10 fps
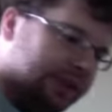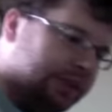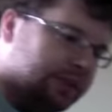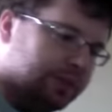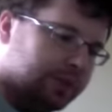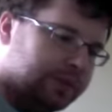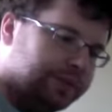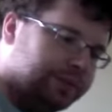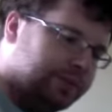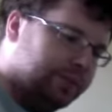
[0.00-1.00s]
cool.
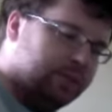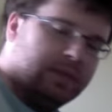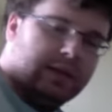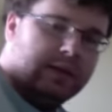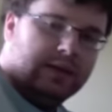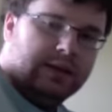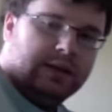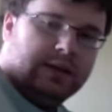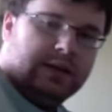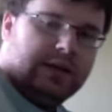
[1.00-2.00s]

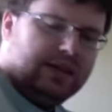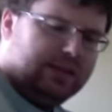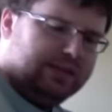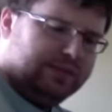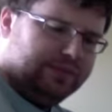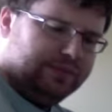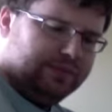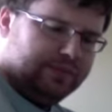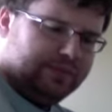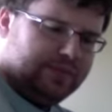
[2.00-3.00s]
Now,
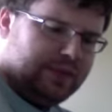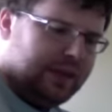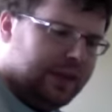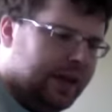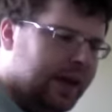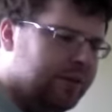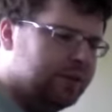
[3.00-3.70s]
again, I would